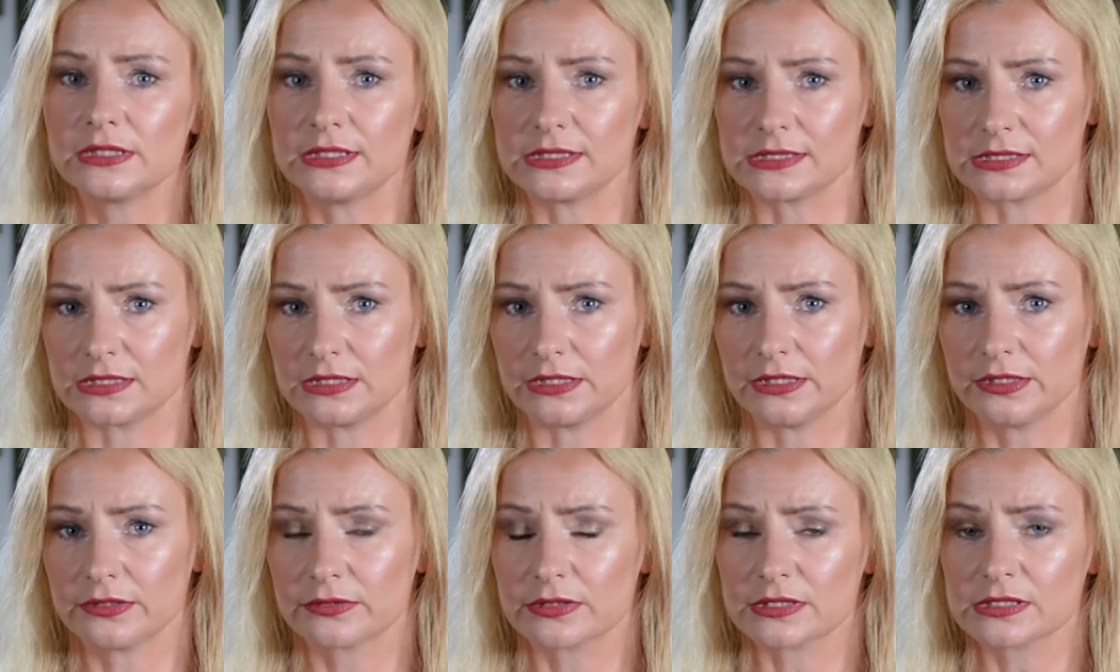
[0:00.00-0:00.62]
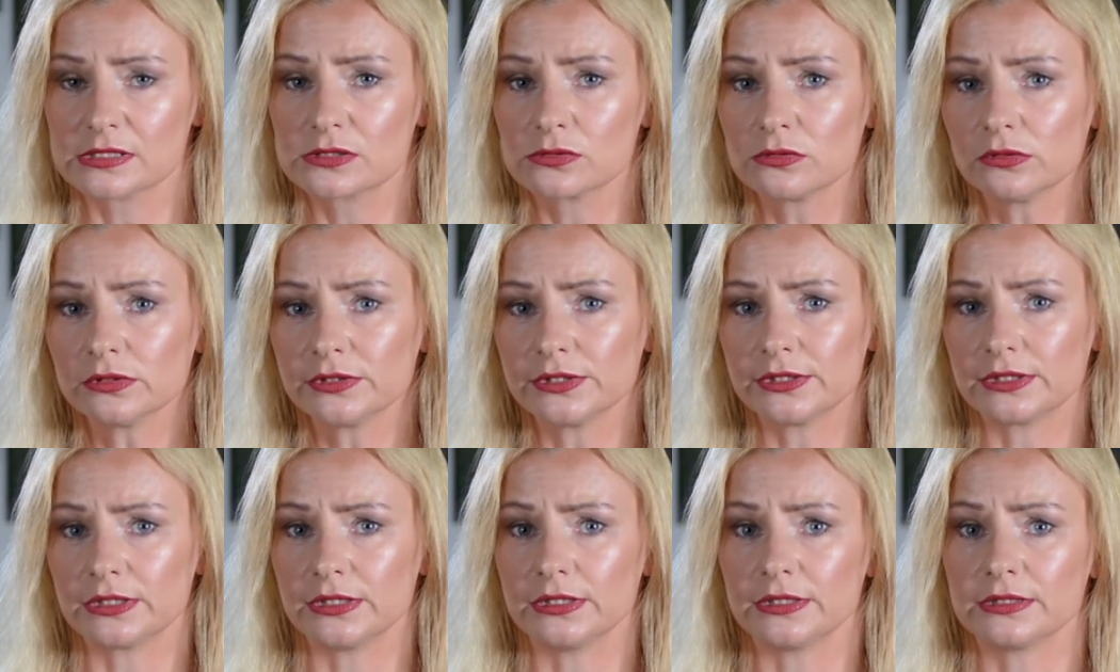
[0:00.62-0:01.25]
easily,
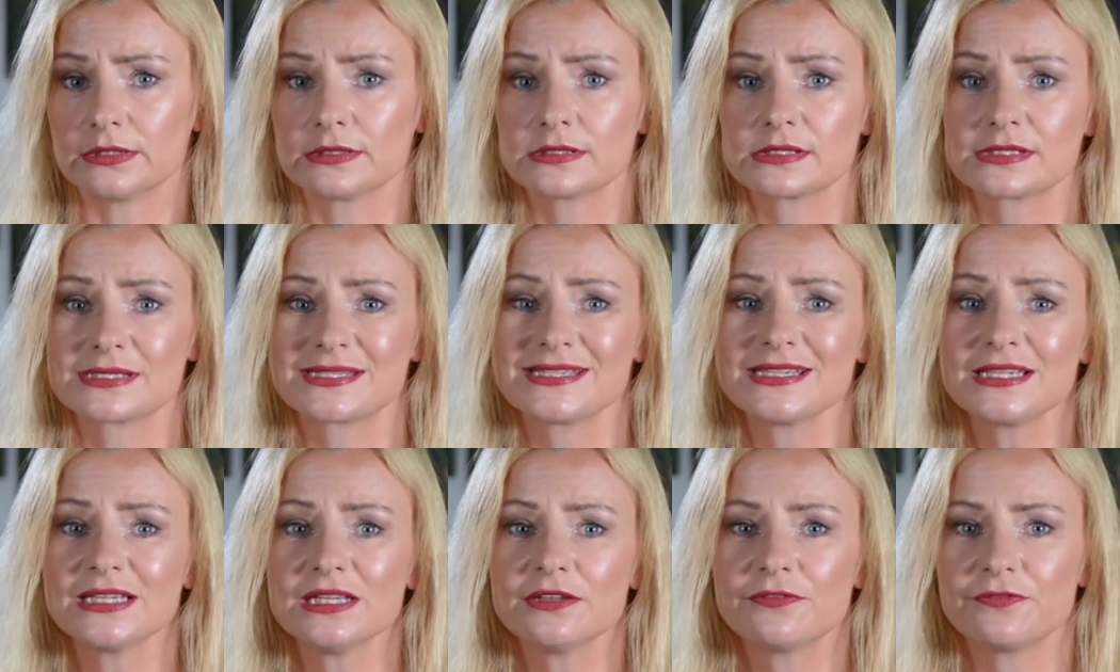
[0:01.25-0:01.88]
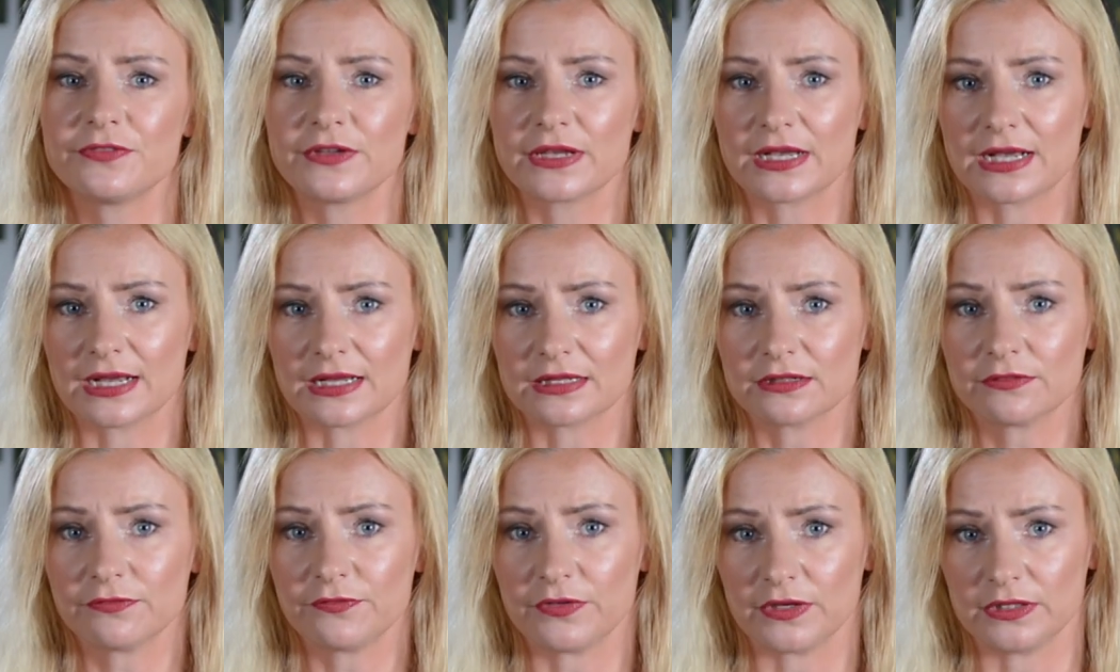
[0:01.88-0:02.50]
resulting in
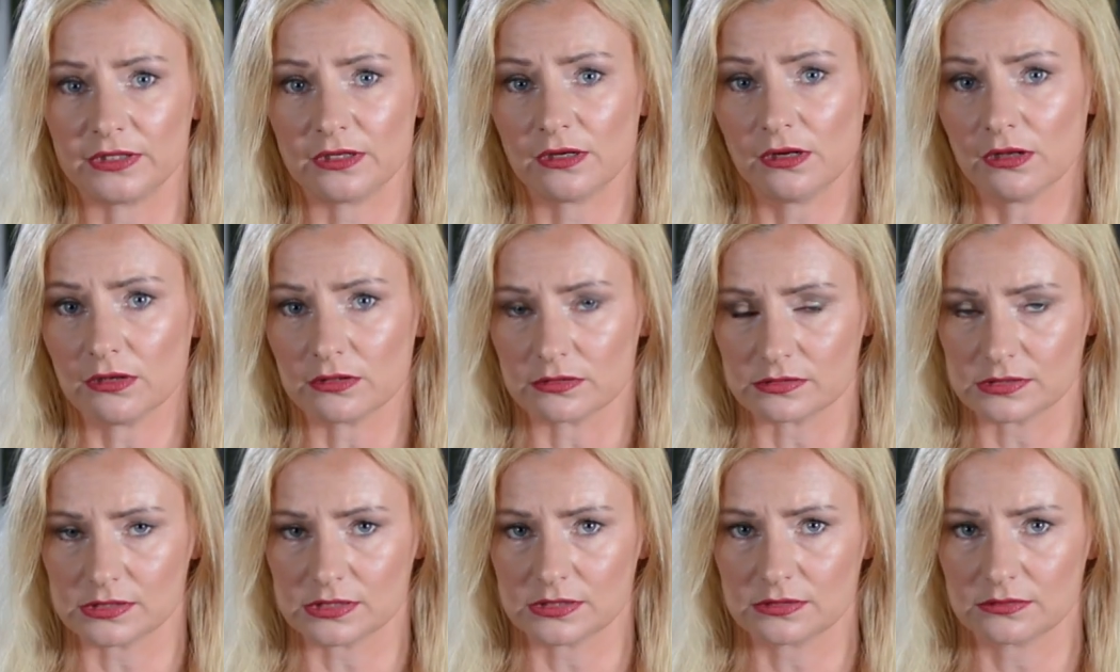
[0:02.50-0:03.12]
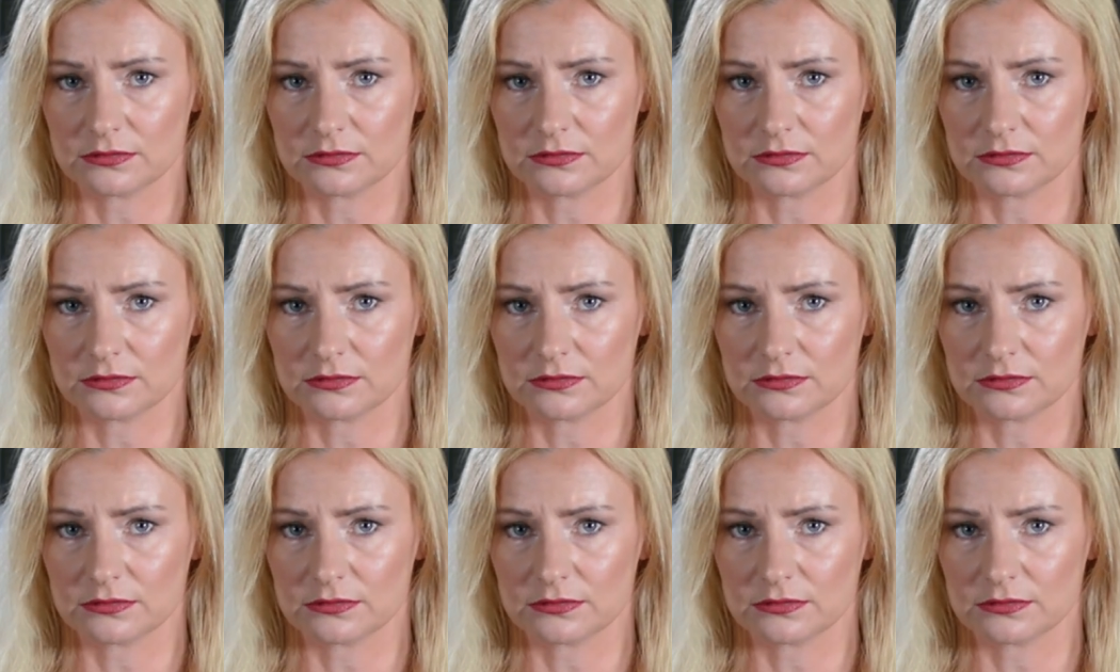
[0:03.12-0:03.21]
significant feather loss.